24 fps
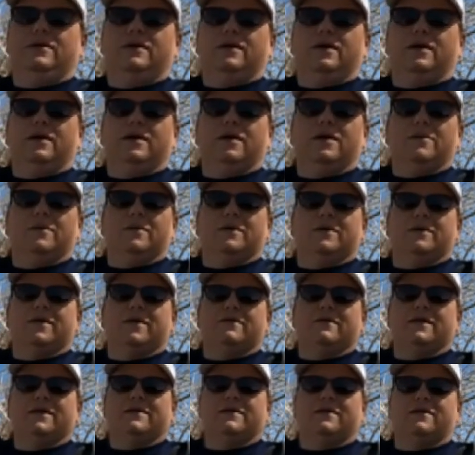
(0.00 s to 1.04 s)
Because
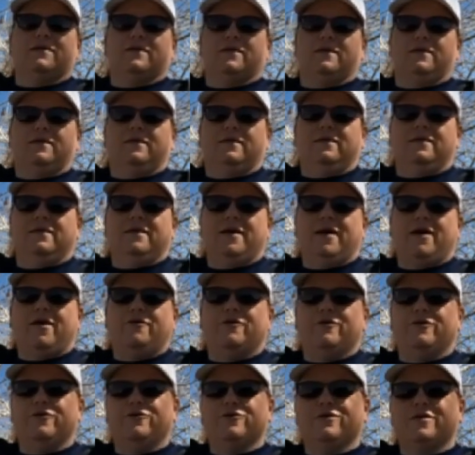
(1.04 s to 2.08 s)
I'd like to see how
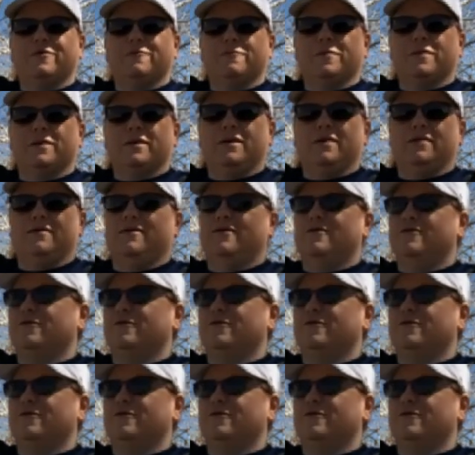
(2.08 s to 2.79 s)
close everybody is